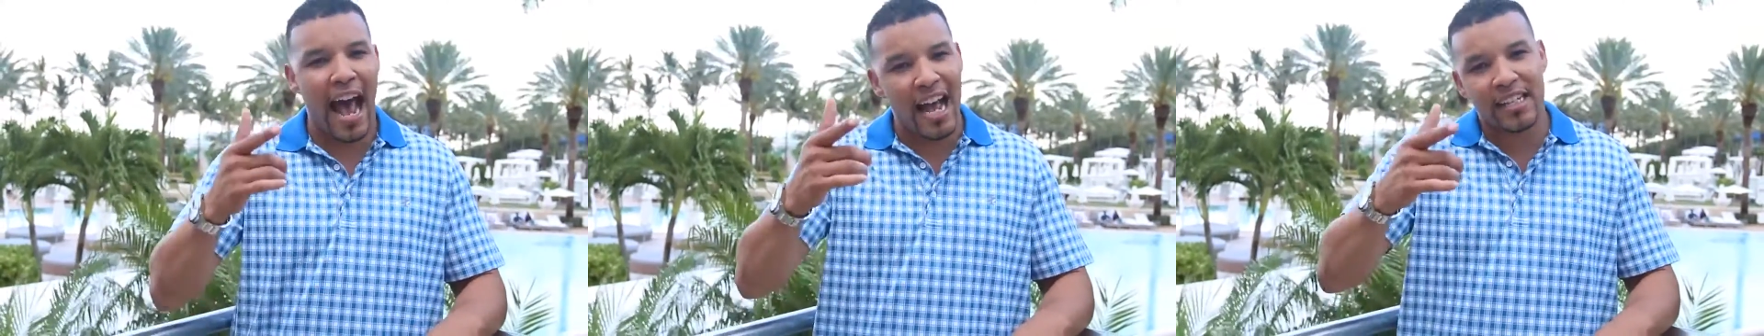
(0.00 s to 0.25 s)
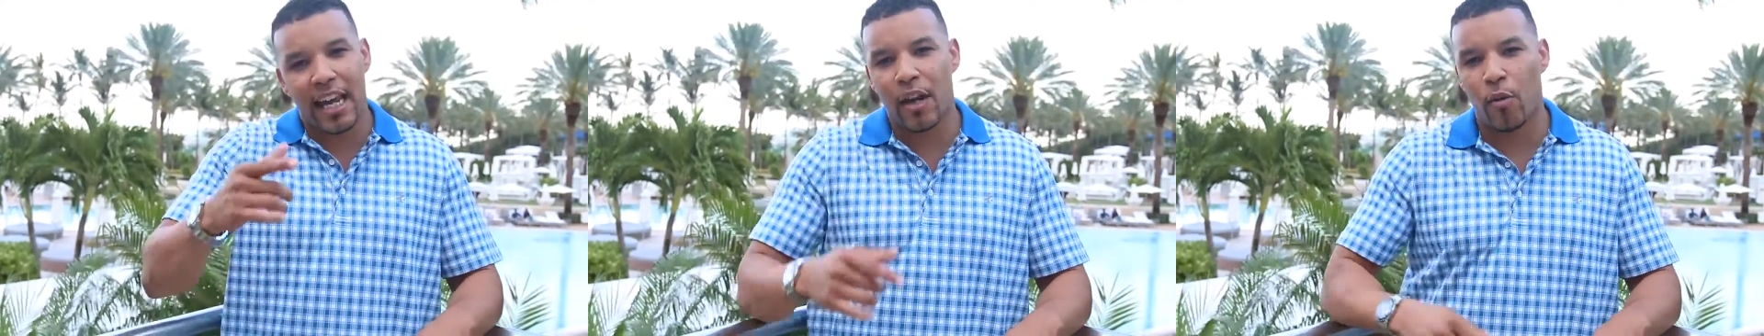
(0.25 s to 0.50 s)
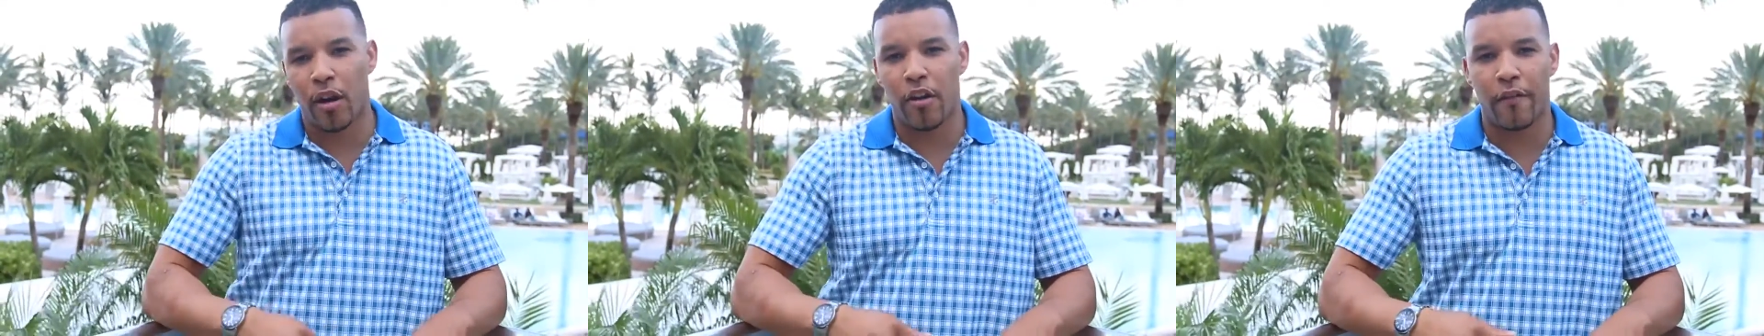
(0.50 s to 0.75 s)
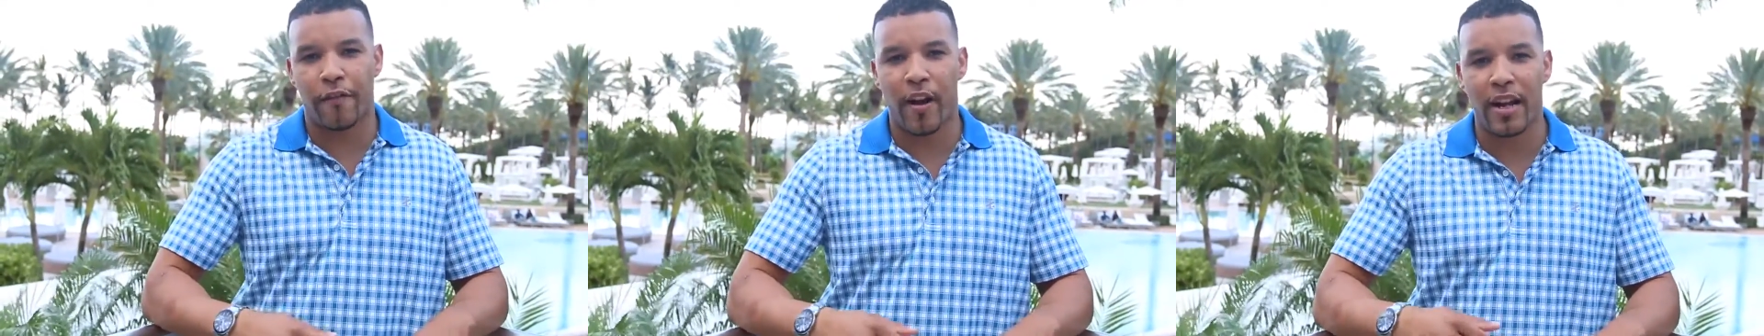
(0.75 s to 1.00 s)
Ask any one of
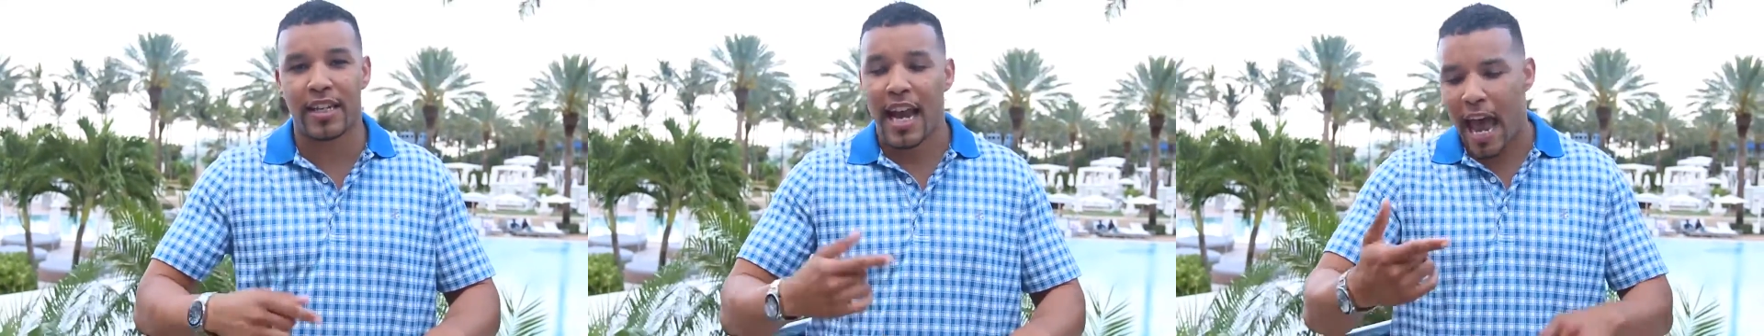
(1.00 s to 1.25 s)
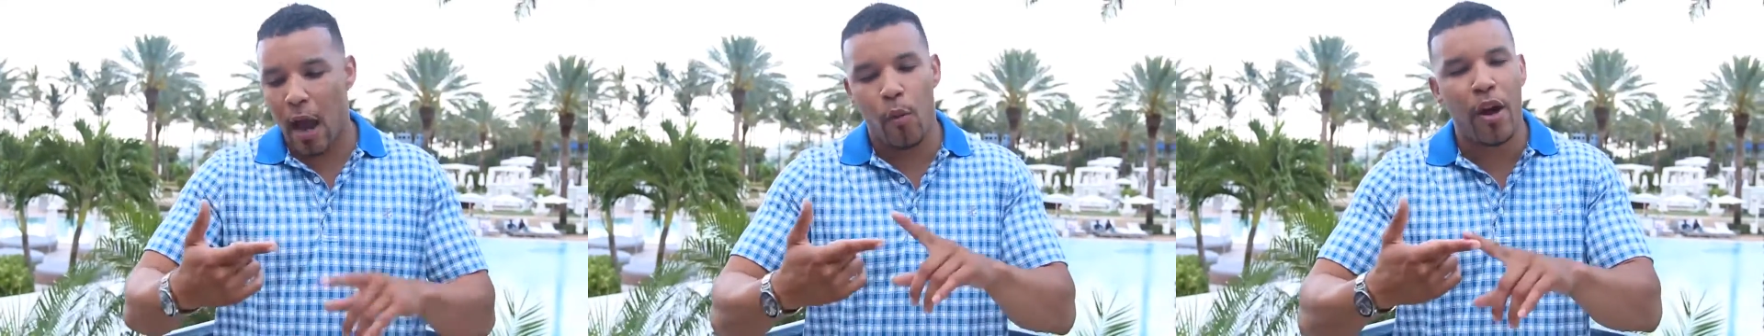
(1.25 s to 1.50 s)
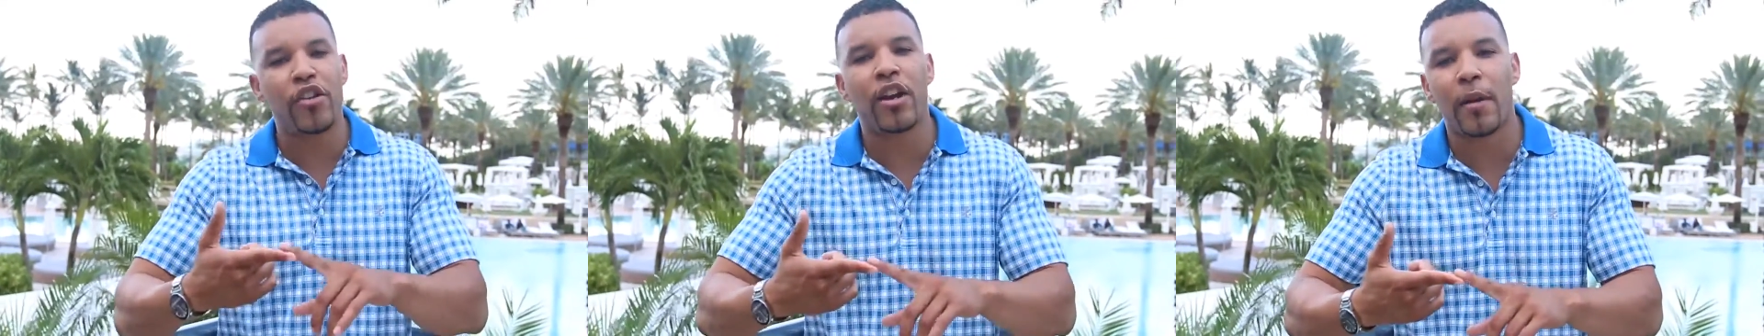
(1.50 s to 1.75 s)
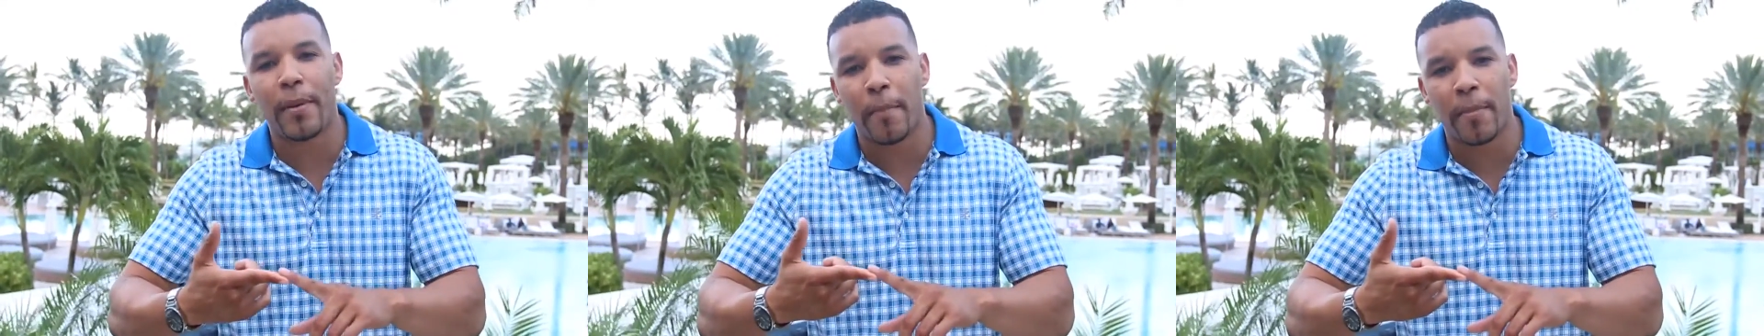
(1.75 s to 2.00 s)
your friends, hey, when are you
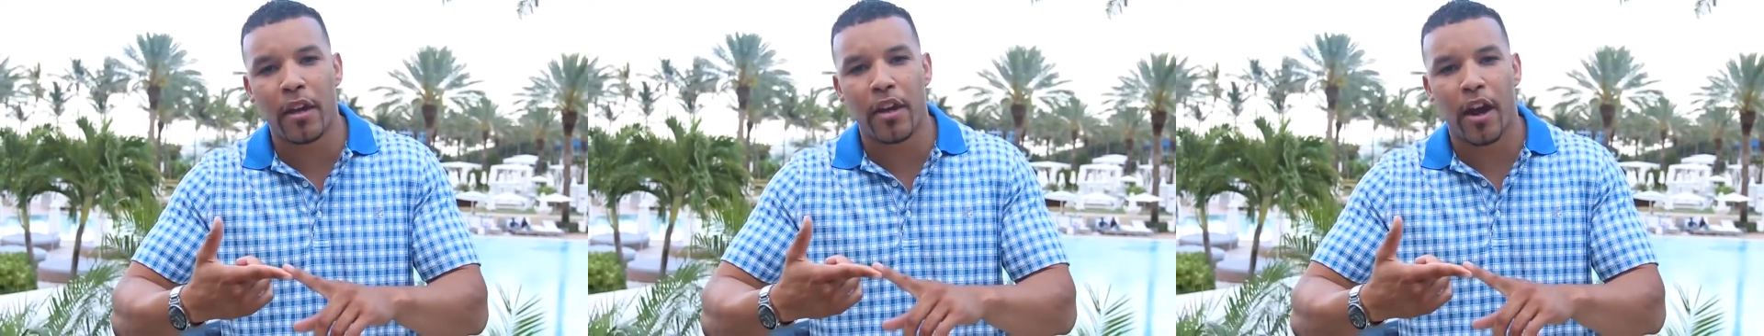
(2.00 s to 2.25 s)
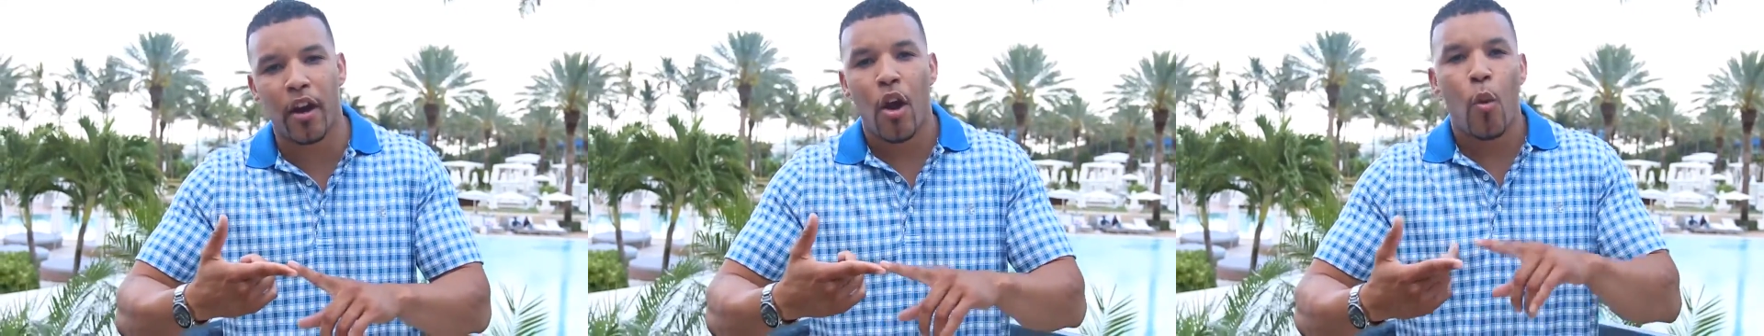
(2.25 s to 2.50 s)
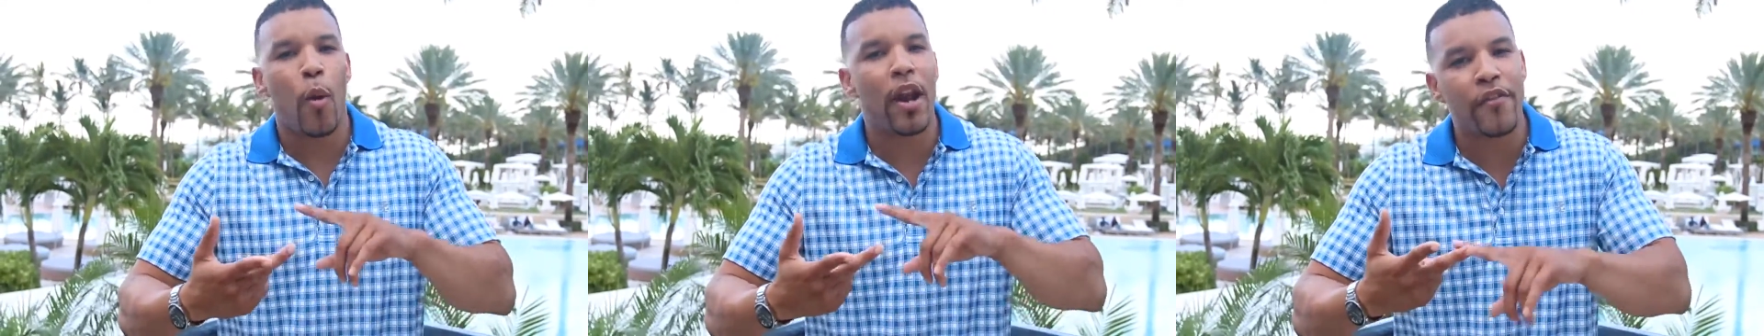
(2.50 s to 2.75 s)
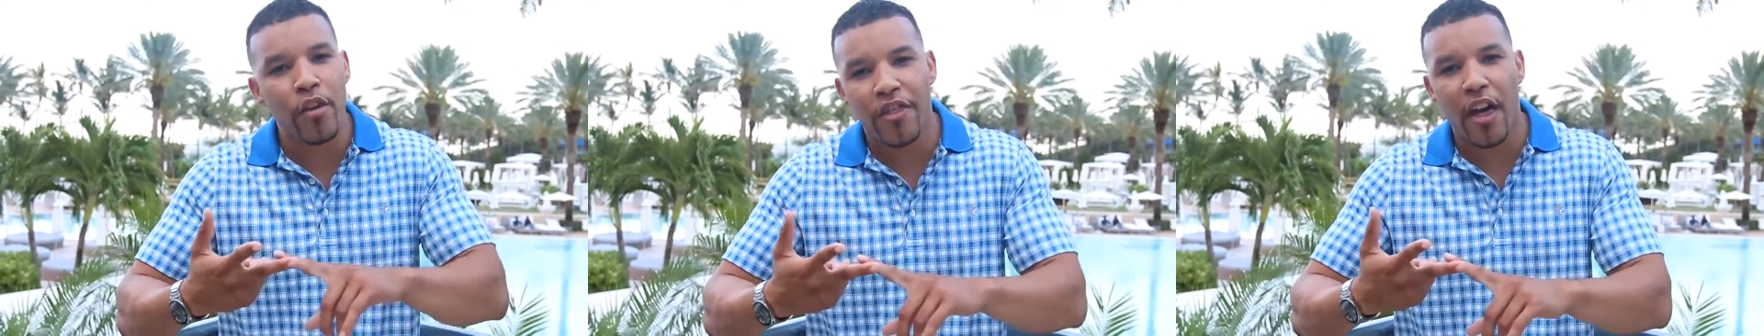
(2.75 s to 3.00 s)
going to be a millionaire? When
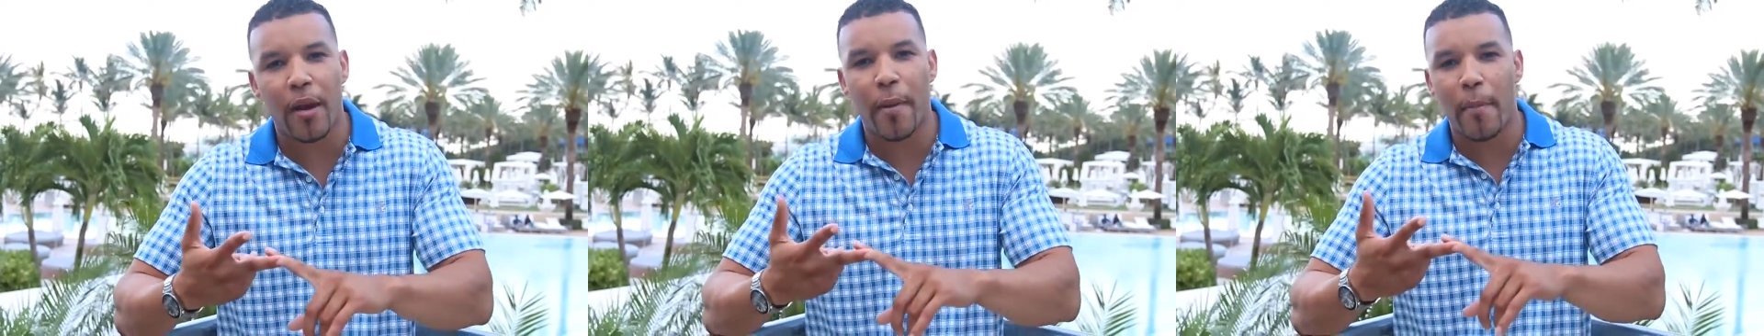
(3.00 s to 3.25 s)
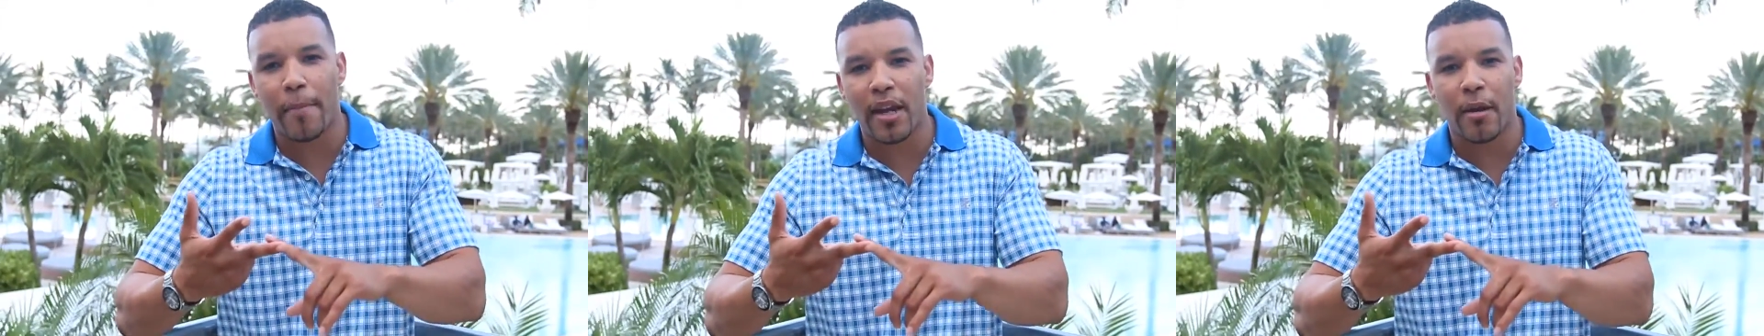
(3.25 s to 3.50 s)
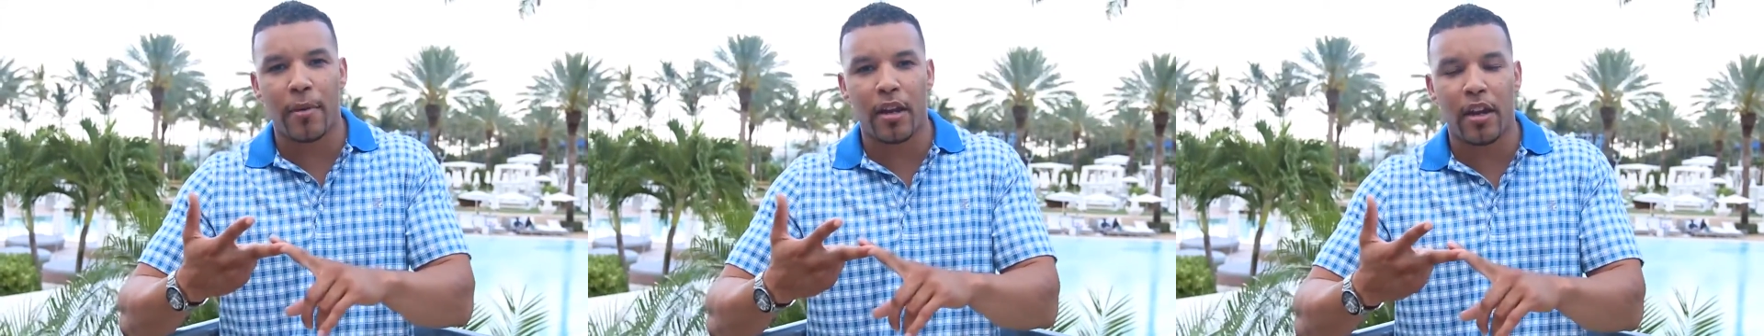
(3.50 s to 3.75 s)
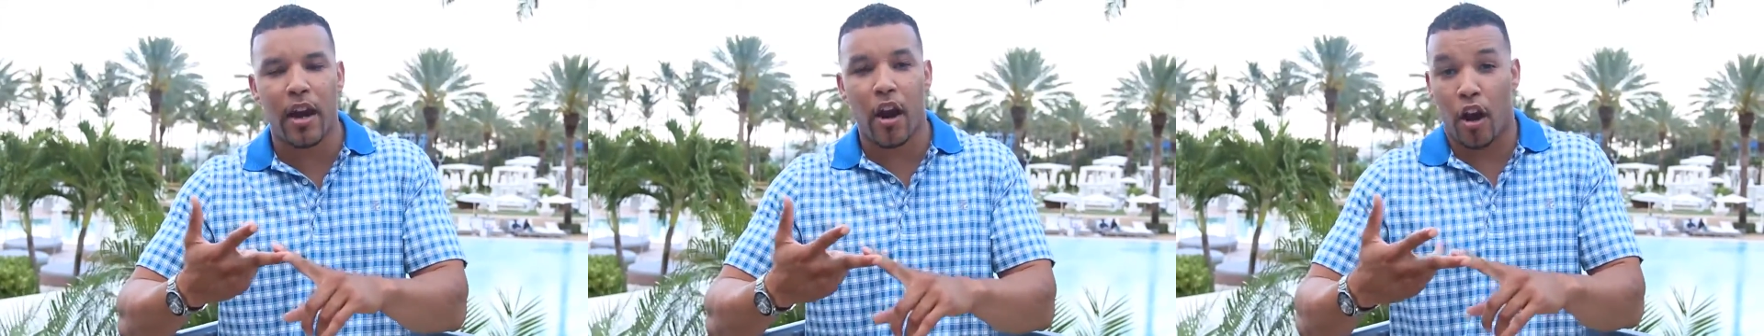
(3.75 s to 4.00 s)
have you thought about being a
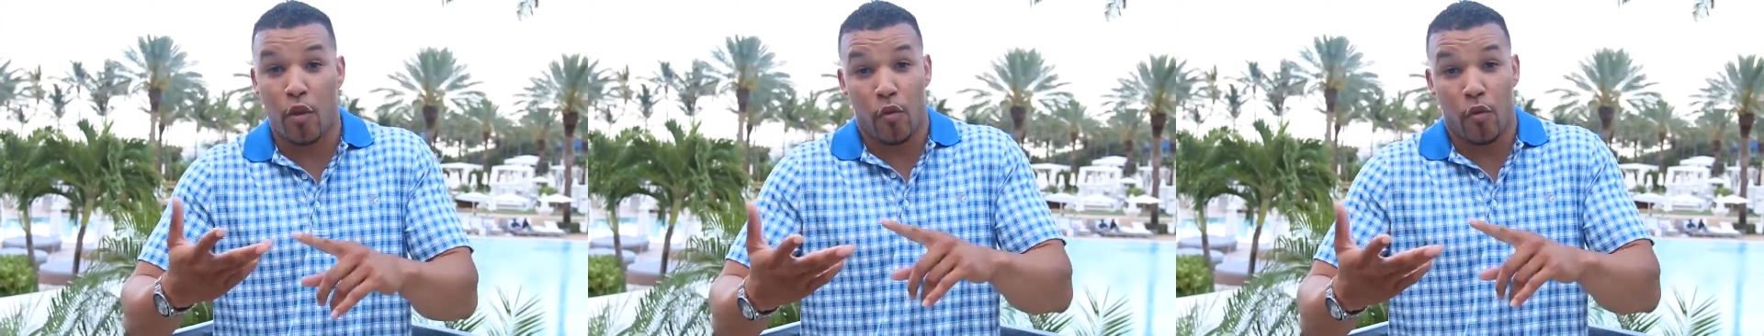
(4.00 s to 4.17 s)
millionaire?